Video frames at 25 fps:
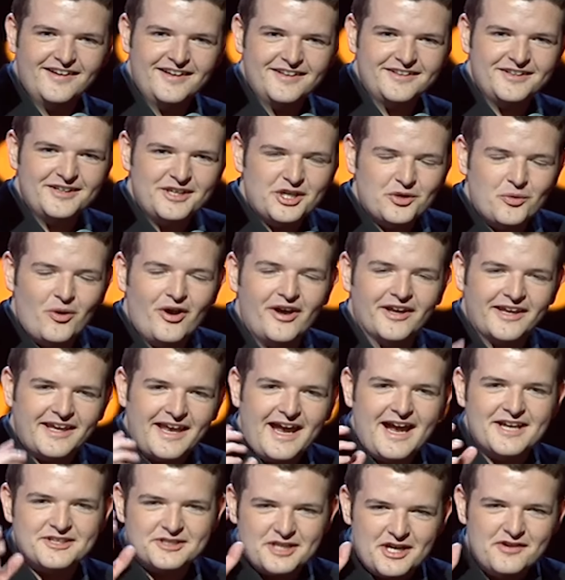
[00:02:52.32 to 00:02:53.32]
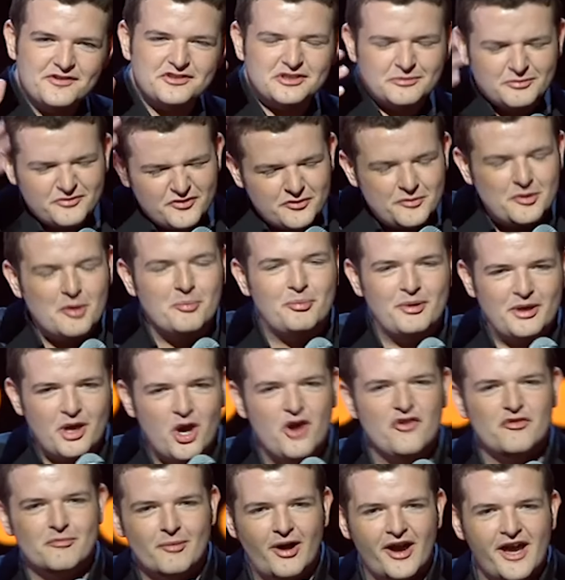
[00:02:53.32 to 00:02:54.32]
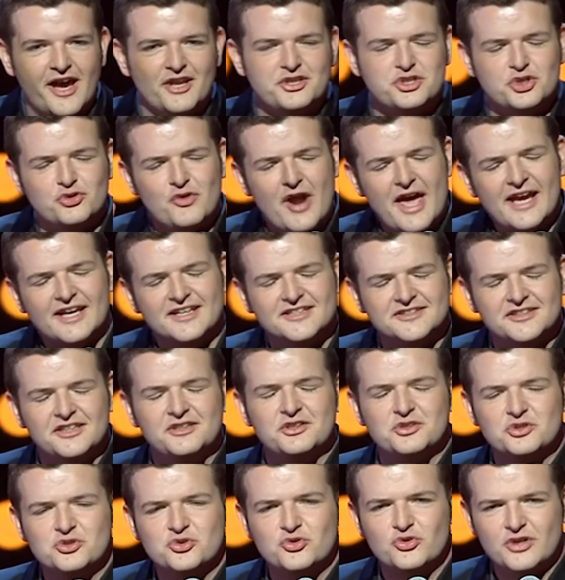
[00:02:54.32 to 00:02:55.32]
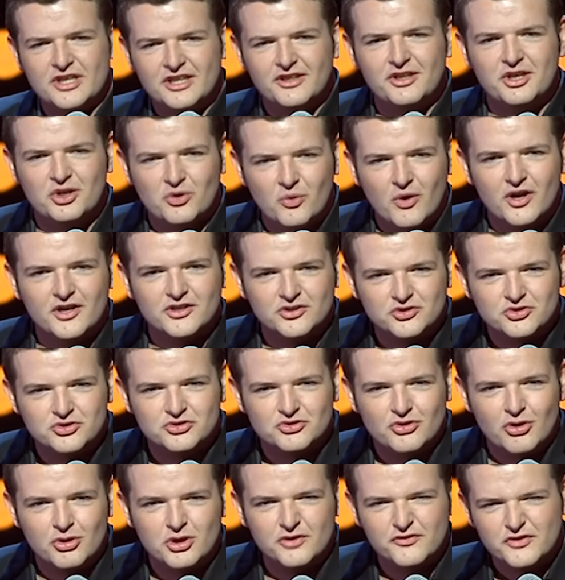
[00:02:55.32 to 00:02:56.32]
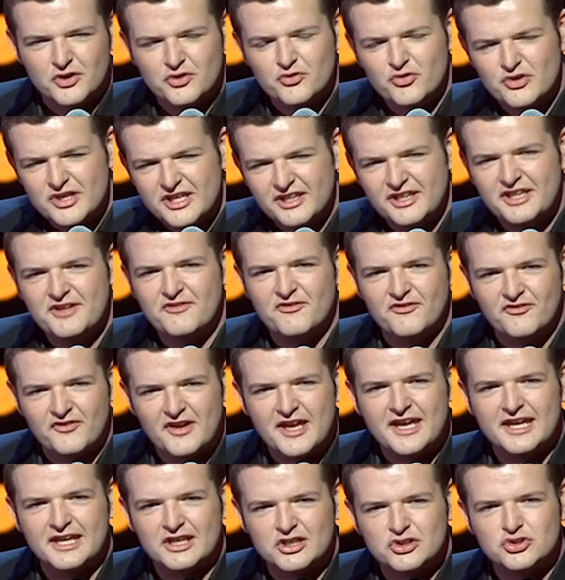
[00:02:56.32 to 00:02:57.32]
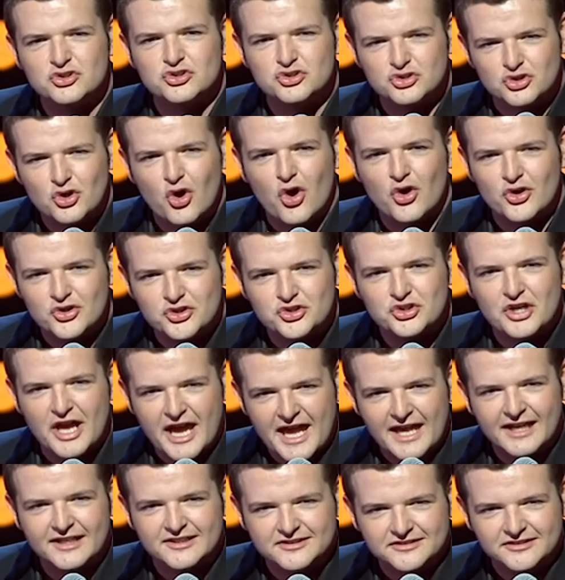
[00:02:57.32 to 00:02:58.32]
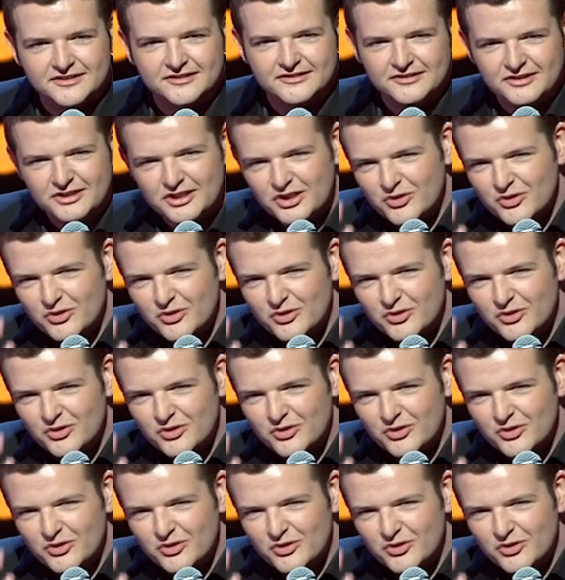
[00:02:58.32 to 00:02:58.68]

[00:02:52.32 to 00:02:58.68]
Didn't quite catch it. Something a bit over my head. Your accent is really quite strong. You've got a really thick Scotch accent.